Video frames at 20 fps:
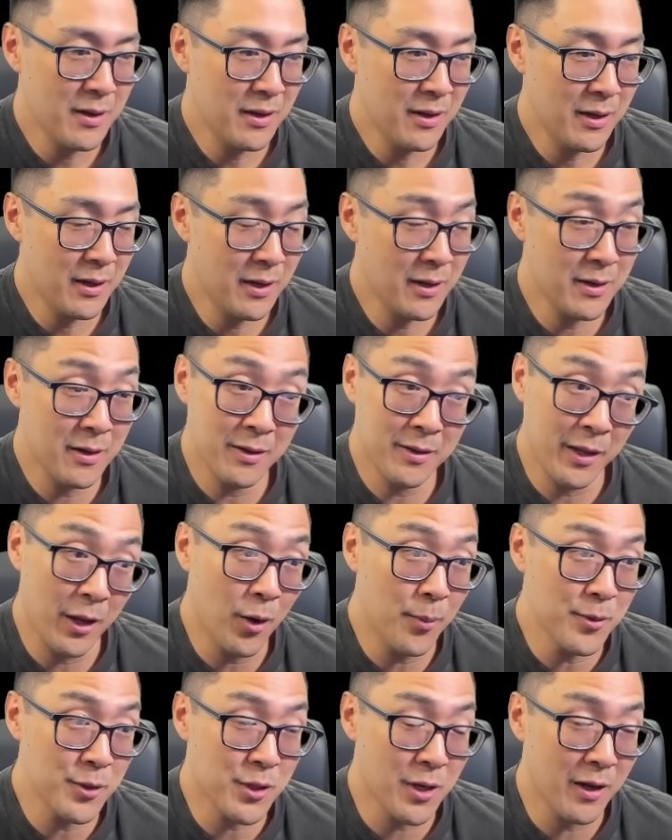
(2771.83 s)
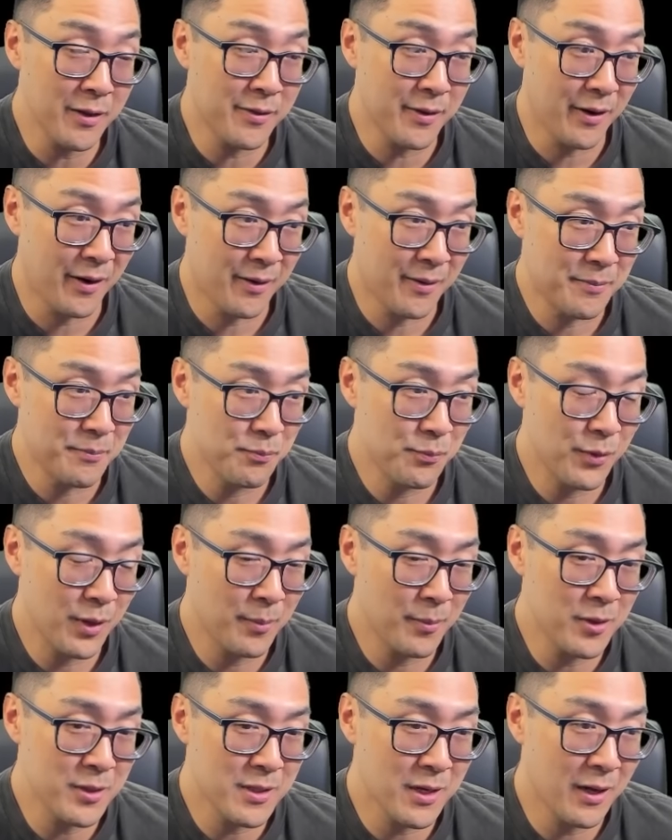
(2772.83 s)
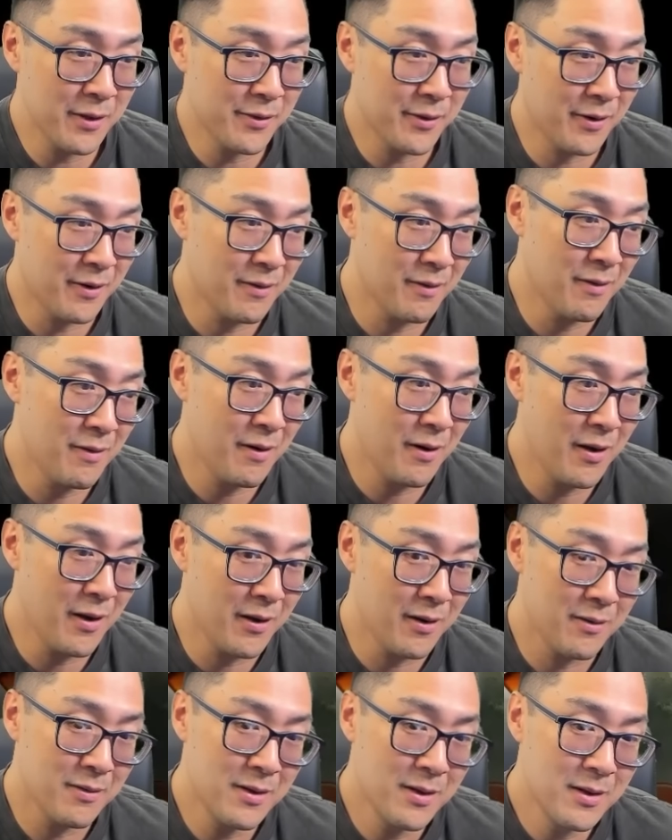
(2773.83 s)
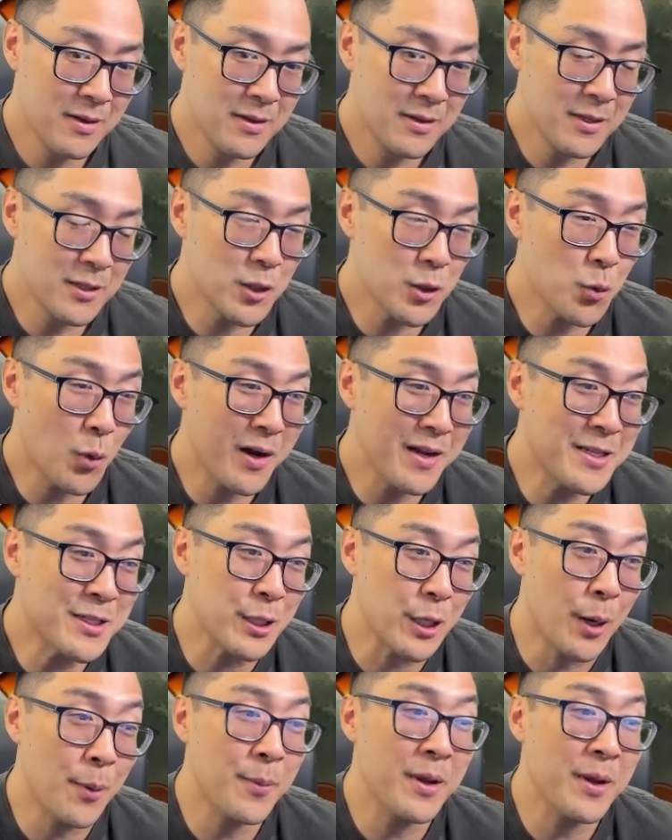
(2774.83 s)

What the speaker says: And they almost got there. Almost got there. All right. This is why some